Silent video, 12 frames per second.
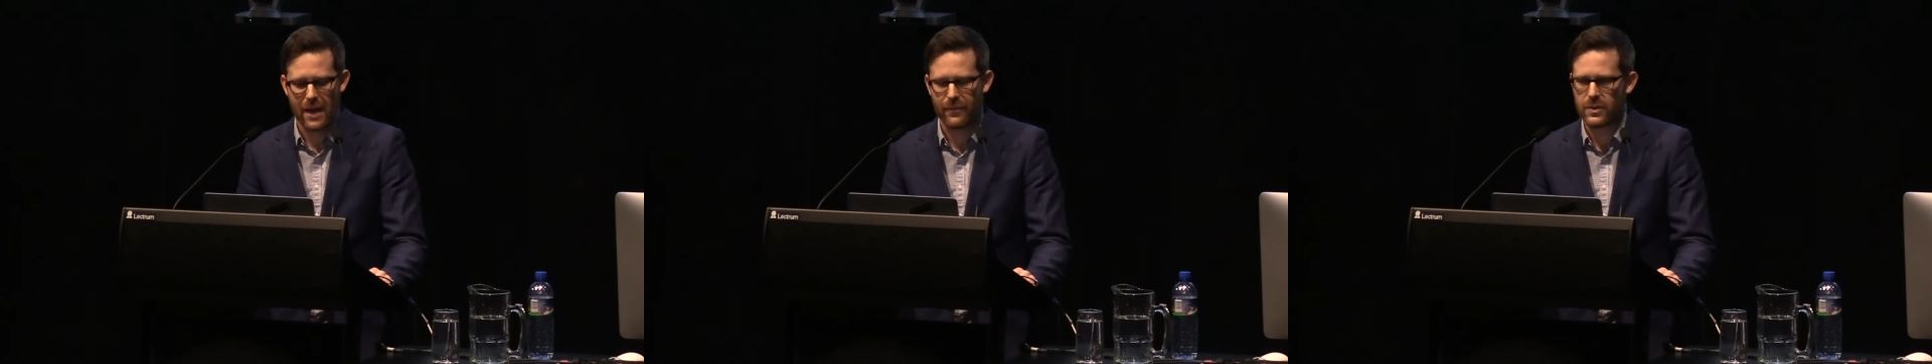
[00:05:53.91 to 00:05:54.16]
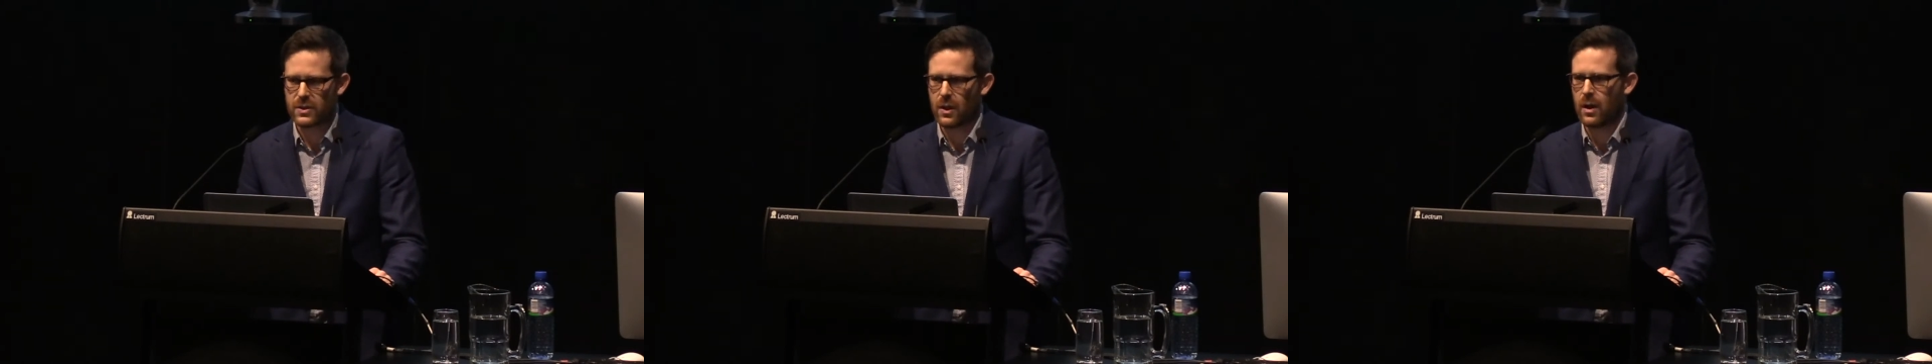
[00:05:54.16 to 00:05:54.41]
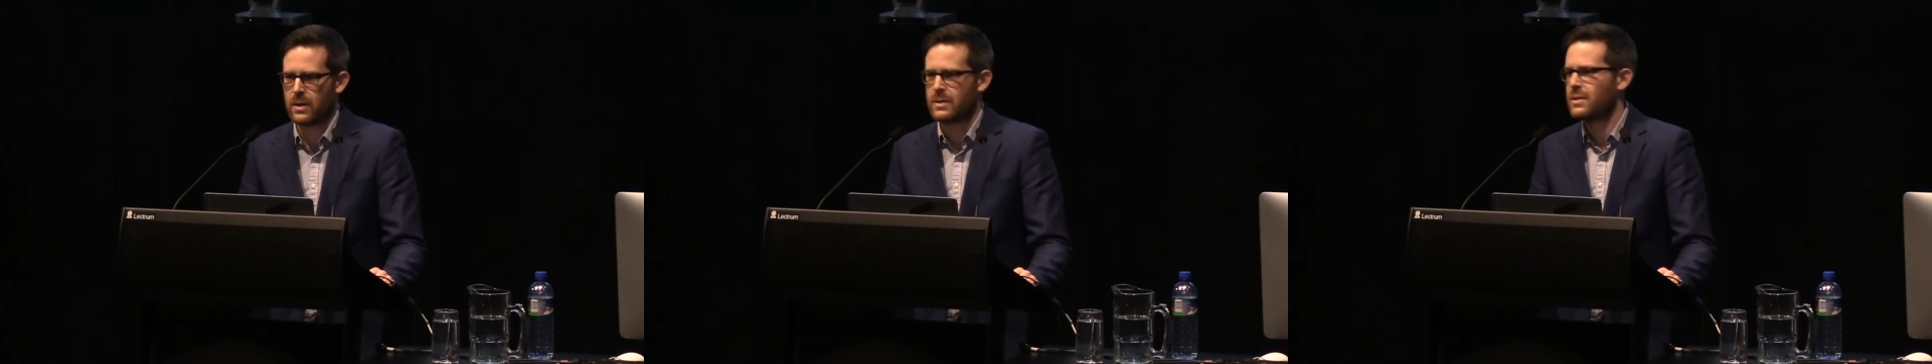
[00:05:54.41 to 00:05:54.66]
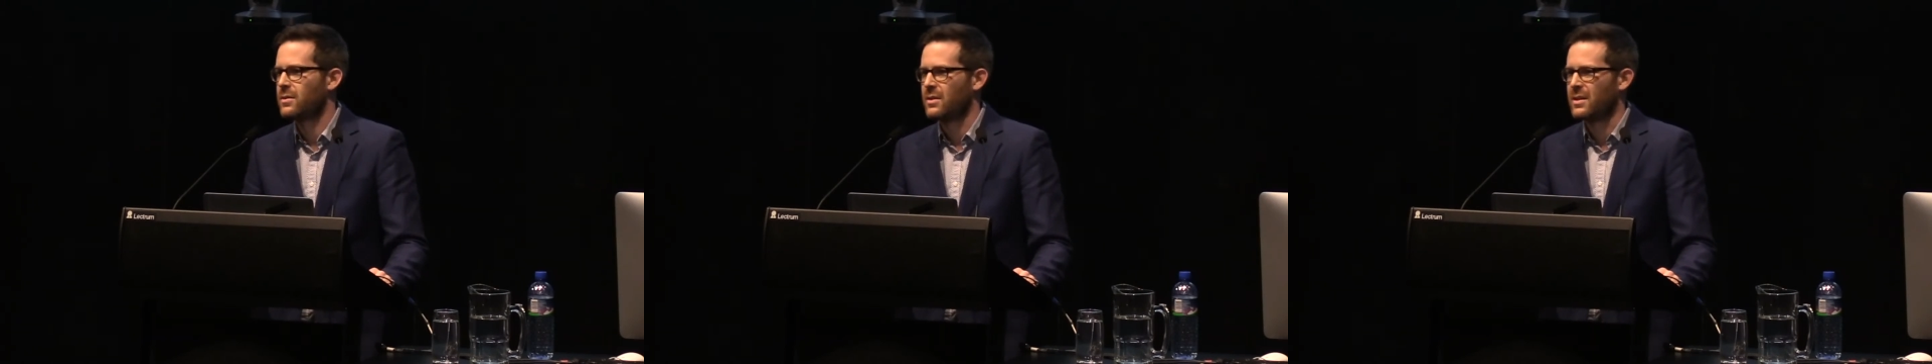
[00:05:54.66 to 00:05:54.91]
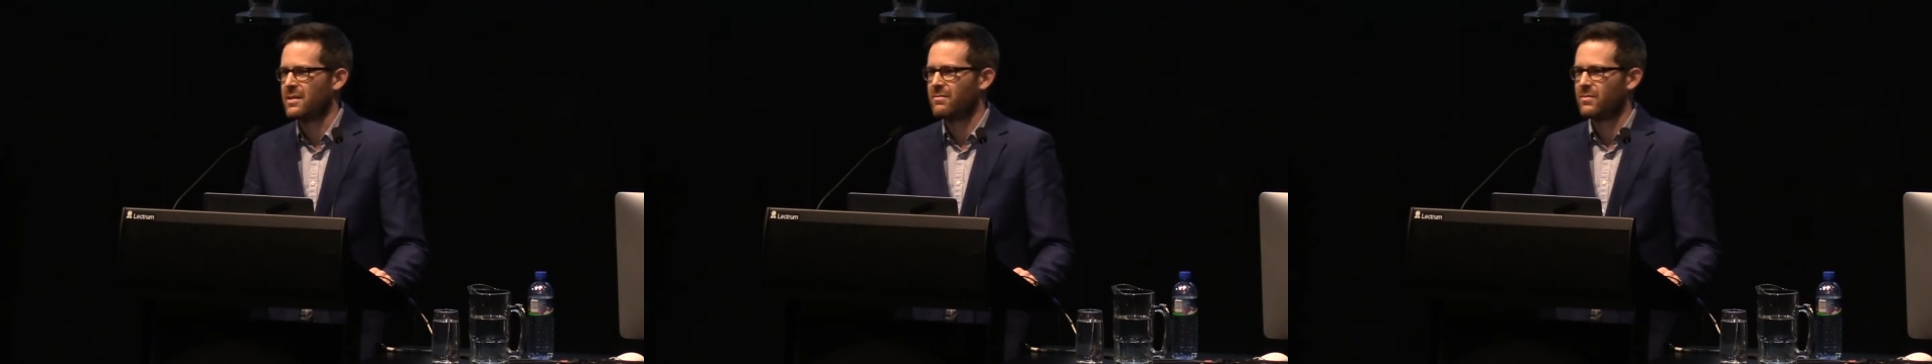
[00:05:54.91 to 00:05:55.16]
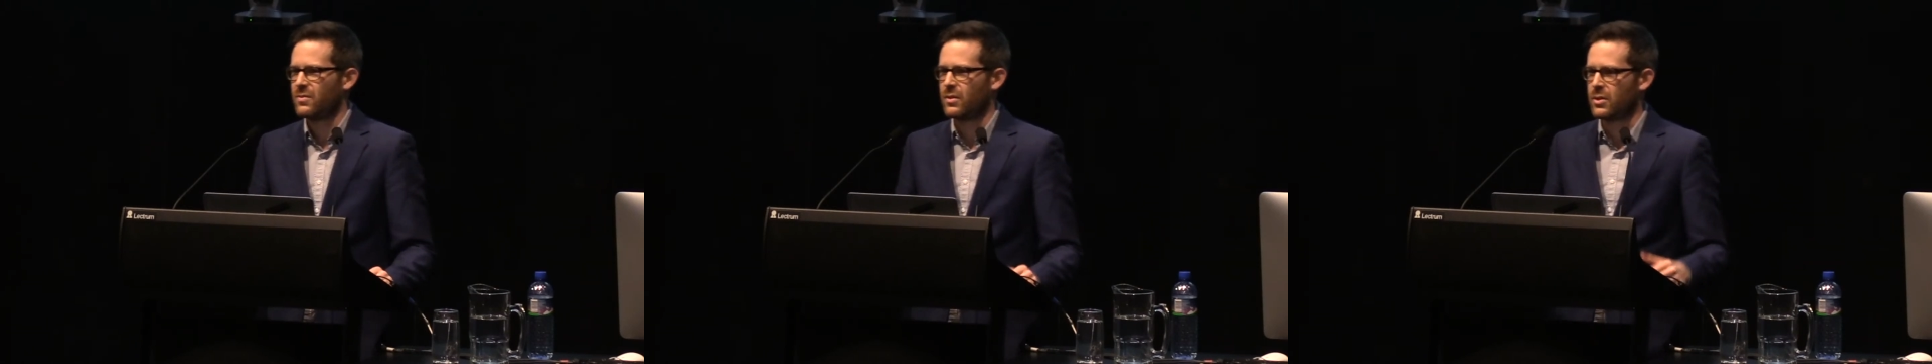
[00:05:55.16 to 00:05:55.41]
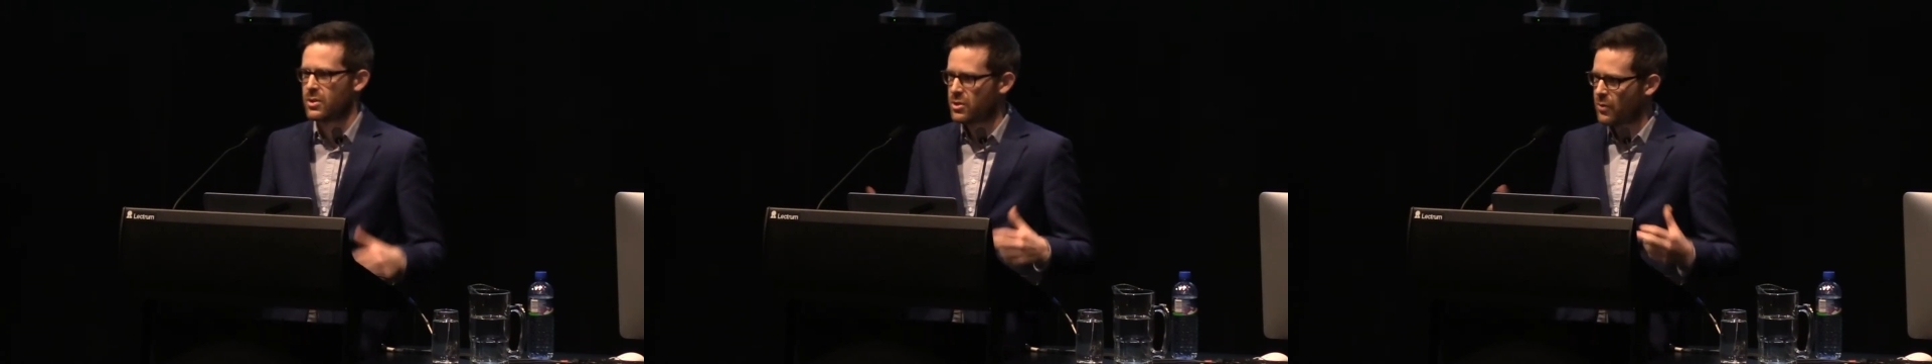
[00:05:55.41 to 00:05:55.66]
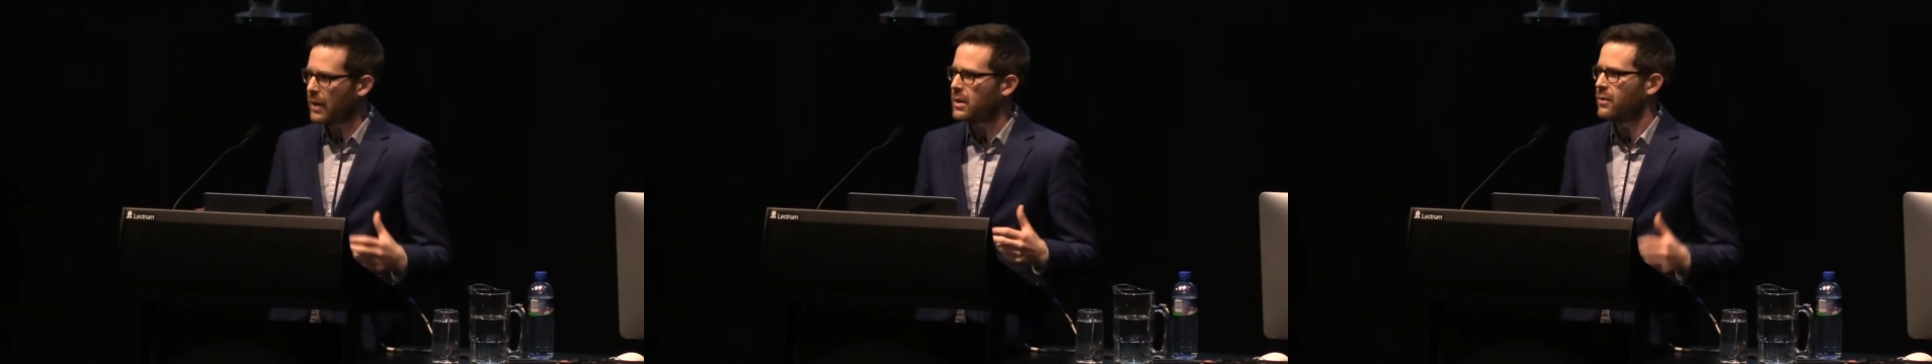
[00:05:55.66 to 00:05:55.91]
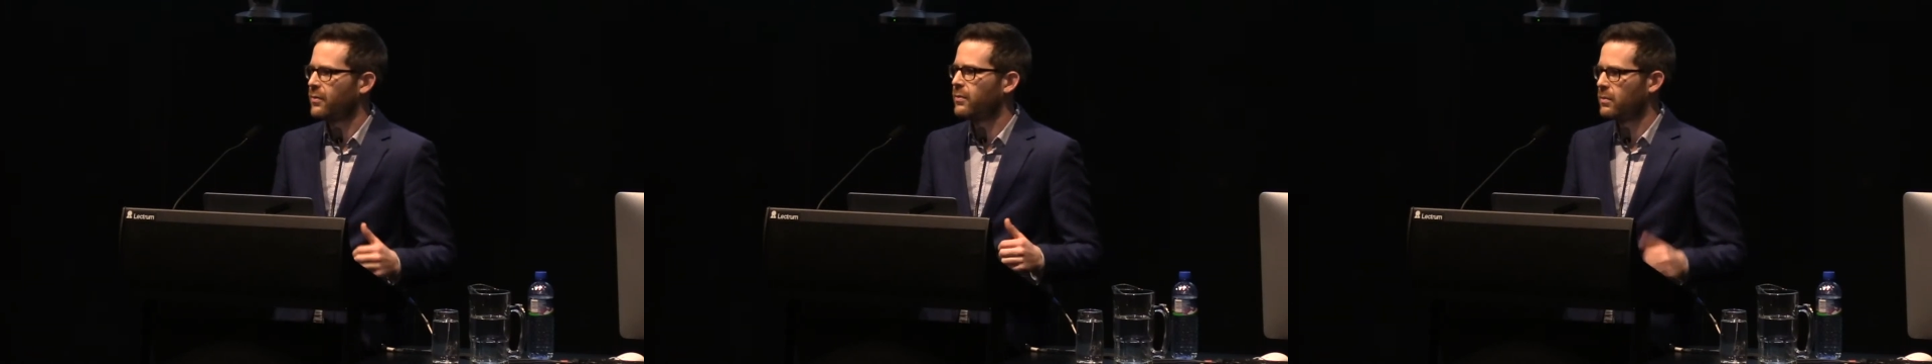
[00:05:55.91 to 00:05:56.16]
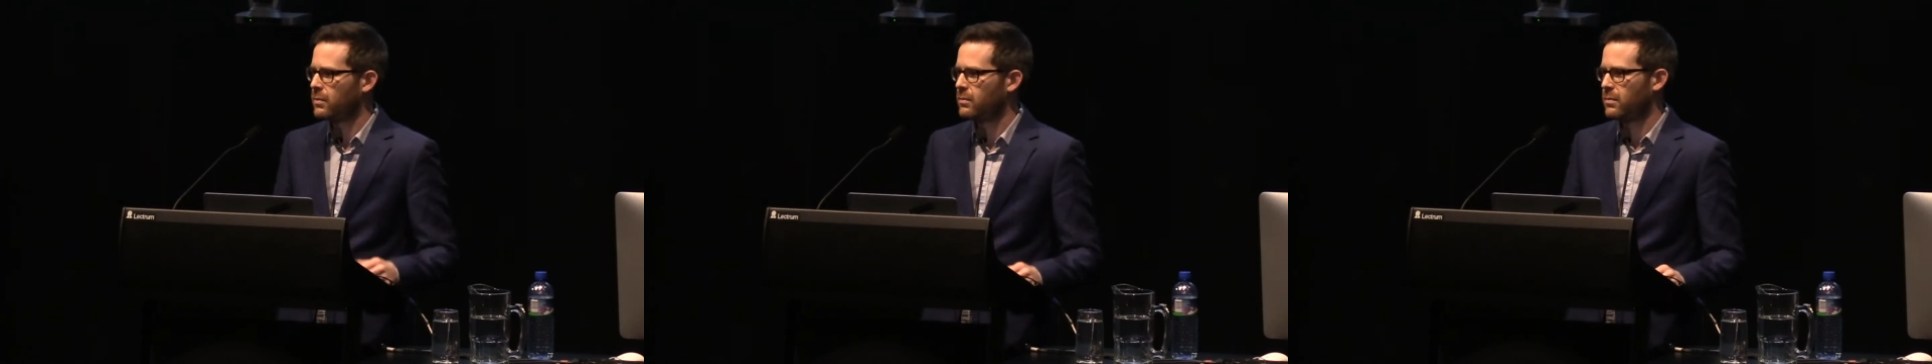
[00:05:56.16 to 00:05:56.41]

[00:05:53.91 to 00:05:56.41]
emphasised the destructive